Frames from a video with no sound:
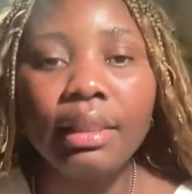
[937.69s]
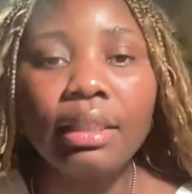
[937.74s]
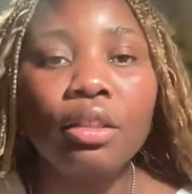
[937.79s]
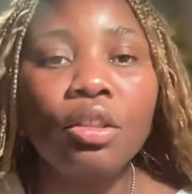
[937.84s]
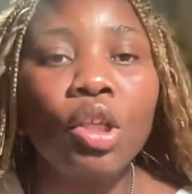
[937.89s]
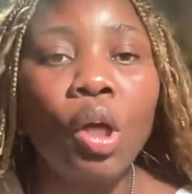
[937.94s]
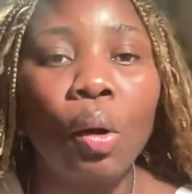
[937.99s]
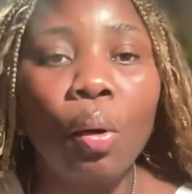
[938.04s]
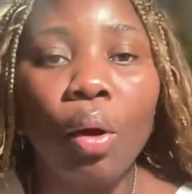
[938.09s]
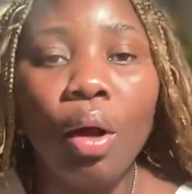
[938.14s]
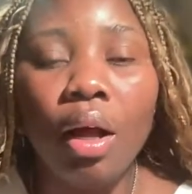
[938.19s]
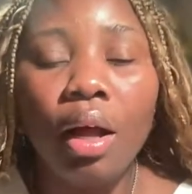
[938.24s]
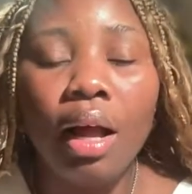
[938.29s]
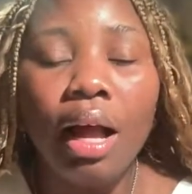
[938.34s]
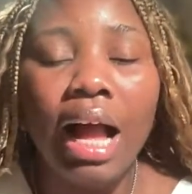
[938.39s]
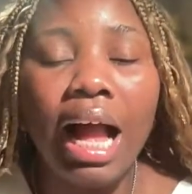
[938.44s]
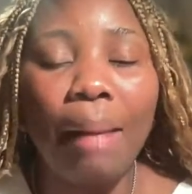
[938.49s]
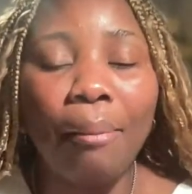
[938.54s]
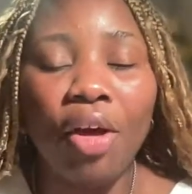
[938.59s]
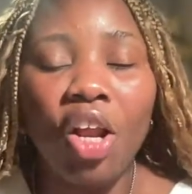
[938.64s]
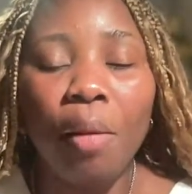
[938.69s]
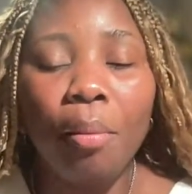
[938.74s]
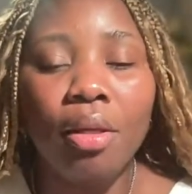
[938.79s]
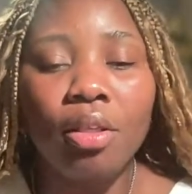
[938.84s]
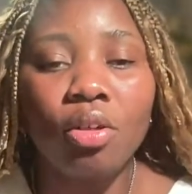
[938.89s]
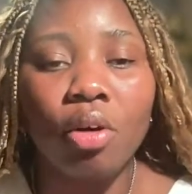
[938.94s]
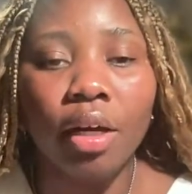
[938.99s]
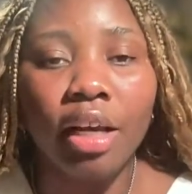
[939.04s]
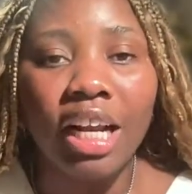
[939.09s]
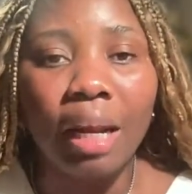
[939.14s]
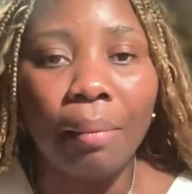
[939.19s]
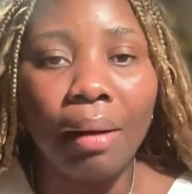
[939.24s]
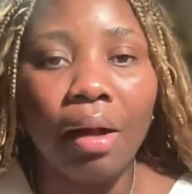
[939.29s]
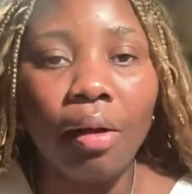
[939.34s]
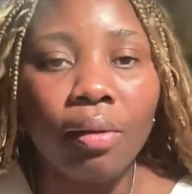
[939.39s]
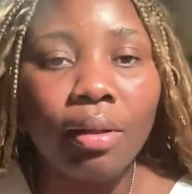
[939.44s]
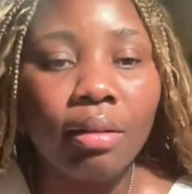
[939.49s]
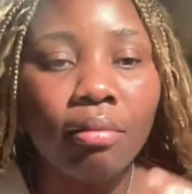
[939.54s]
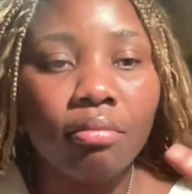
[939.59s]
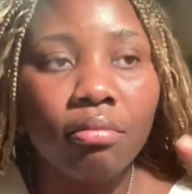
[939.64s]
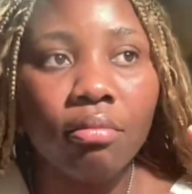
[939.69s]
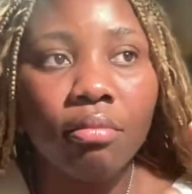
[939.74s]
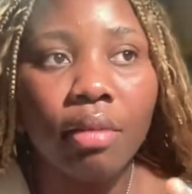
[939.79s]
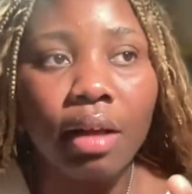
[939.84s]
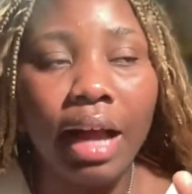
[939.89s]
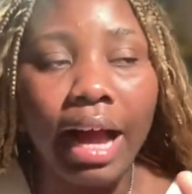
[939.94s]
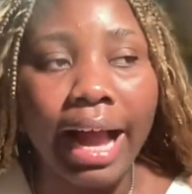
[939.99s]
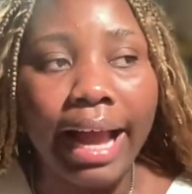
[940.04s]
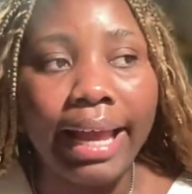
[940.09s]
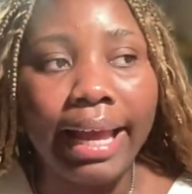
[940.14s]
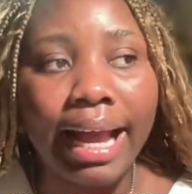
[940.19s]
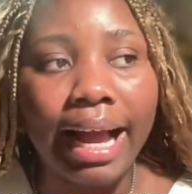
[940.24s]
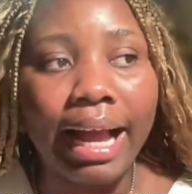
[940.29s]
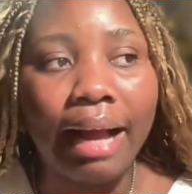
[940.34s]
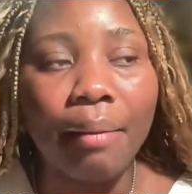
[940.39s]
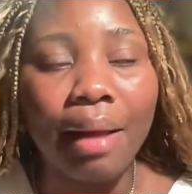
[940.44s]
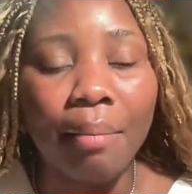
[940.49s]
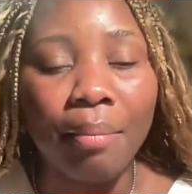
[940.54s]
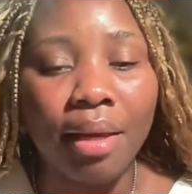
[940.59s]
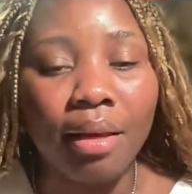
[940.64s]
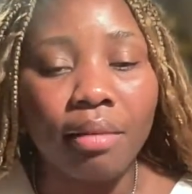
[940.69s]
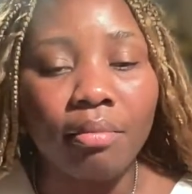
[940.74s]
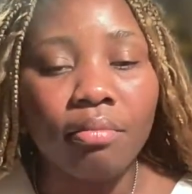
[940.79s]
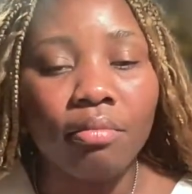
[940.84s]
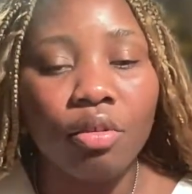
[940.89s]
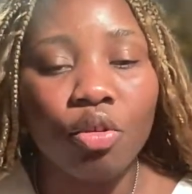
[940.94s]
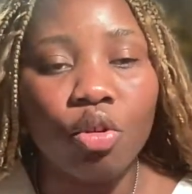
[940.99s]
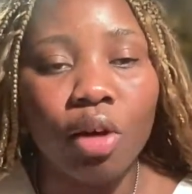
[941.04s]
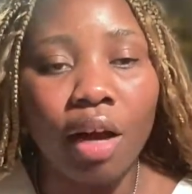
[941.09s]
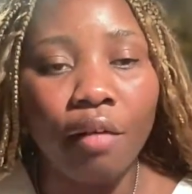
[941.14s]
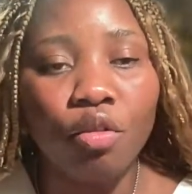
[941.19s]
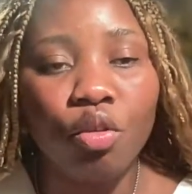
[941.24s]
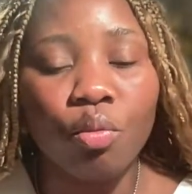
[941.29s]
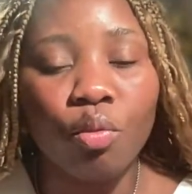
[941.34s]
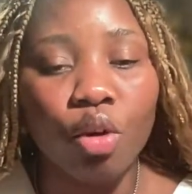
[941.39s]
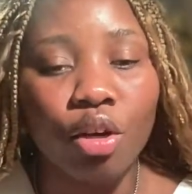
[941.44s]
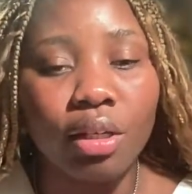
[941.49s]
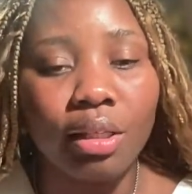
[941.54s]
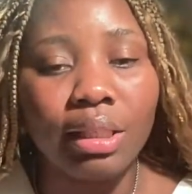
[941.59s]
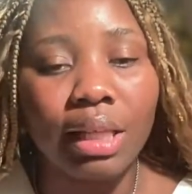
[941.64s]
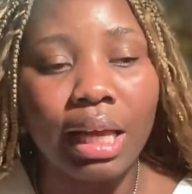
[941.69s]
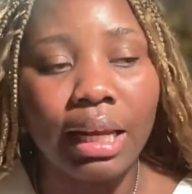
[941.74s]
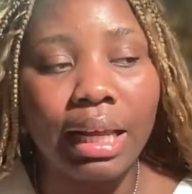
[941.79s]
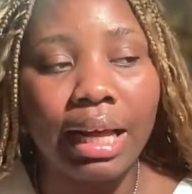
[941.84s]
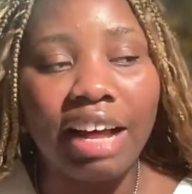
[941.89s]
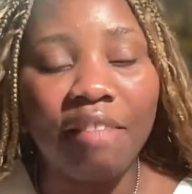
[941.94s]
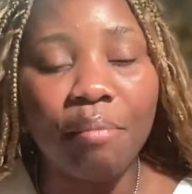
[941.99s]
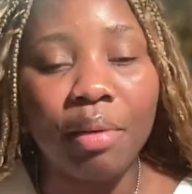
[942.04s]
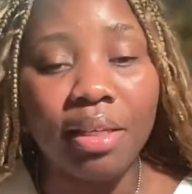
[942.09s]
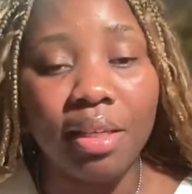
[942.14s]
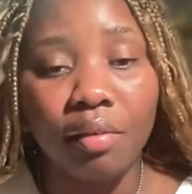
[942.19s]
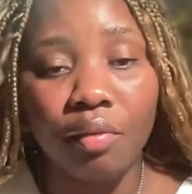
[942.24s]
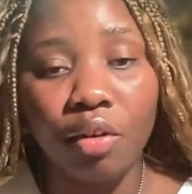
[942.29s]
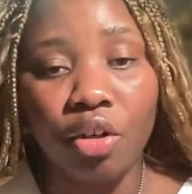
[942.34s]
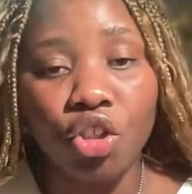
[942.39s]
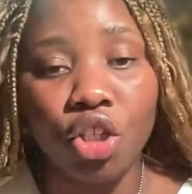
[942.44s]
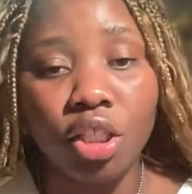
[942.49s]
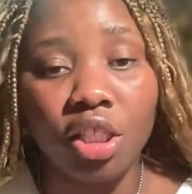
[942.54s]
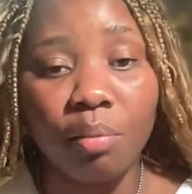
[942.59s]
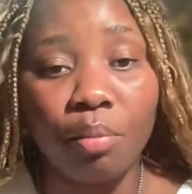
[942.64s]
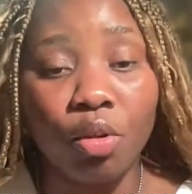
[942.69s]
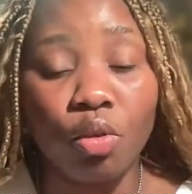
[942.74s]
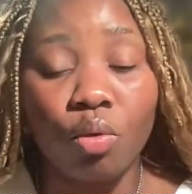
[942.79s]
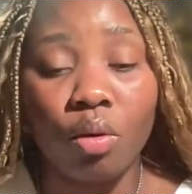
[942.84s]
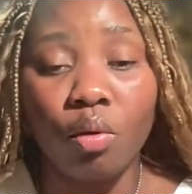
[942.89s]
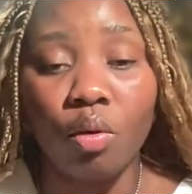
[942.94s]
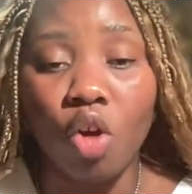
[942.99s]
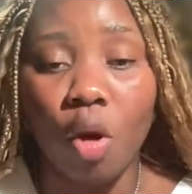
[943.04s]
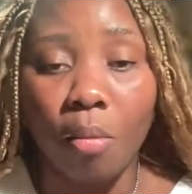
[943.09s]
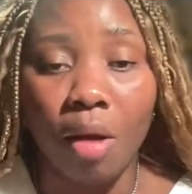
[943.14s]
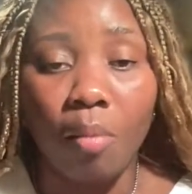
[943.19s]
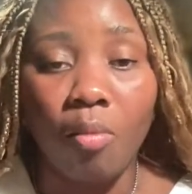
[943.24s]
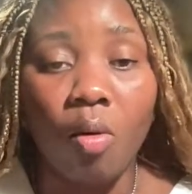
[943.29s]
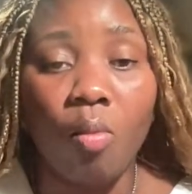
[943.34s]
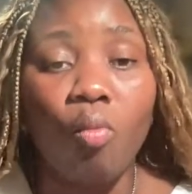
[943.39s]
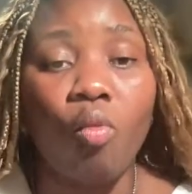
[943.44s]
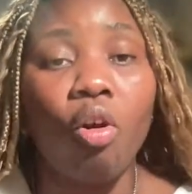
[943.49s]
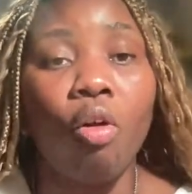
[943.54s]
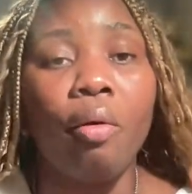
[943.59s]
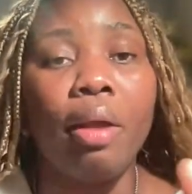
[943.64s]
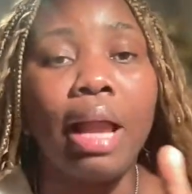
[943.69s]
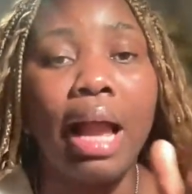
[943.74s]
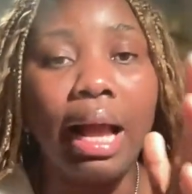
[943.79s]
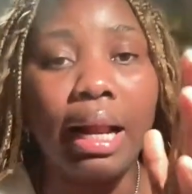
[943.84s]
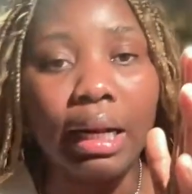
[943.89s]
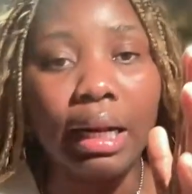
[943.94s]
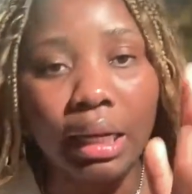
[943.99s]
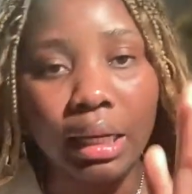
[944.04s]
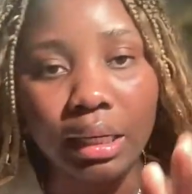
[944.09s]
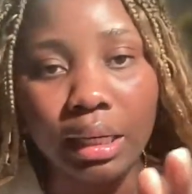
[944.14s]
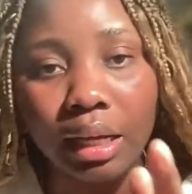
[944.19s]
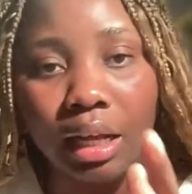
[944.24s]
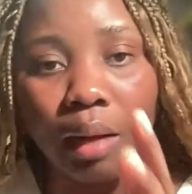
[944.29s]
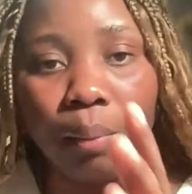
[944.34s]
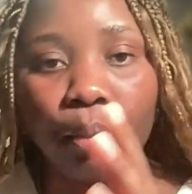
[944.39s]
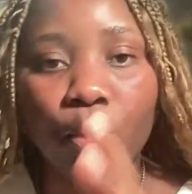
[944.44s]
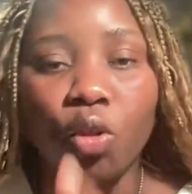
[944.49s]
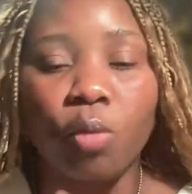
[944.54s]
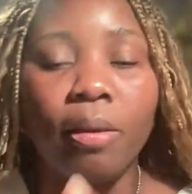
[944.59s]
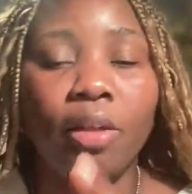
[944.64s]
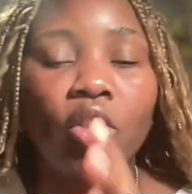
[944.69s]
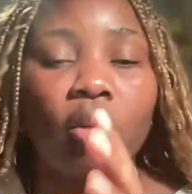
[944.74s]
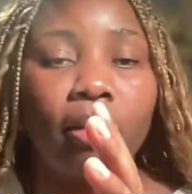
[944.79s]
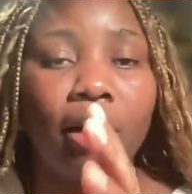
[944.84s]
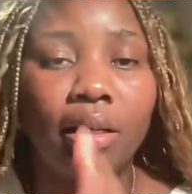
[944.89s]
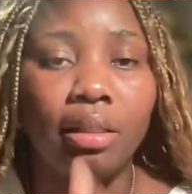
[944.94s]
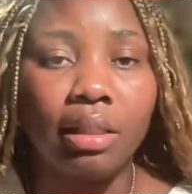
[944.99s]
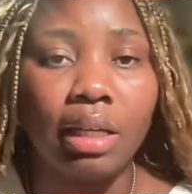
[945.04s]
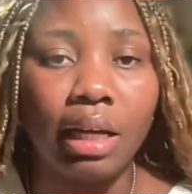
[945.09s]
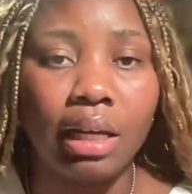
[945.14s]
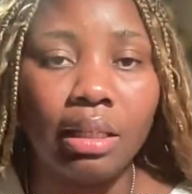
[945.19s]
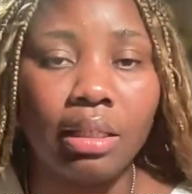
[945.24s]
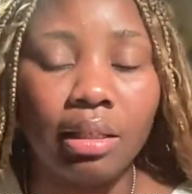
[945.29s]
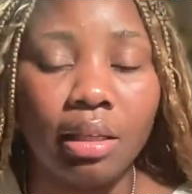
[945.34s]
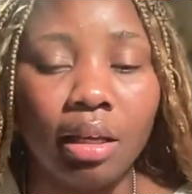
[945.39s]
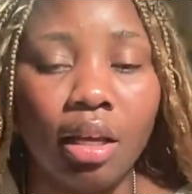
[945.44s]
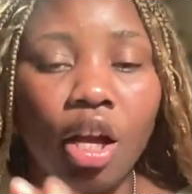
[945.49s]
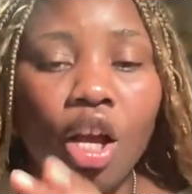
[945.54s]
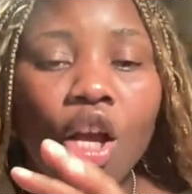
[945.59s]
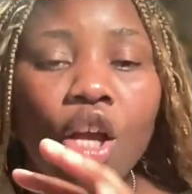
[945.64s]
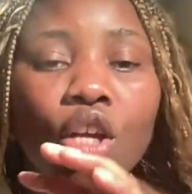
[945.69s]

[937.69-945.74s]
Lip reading: So I'm gonna be talking about I mean you have to understand that I've been differentiating between normal mom worry and clinical postpartum anxiety.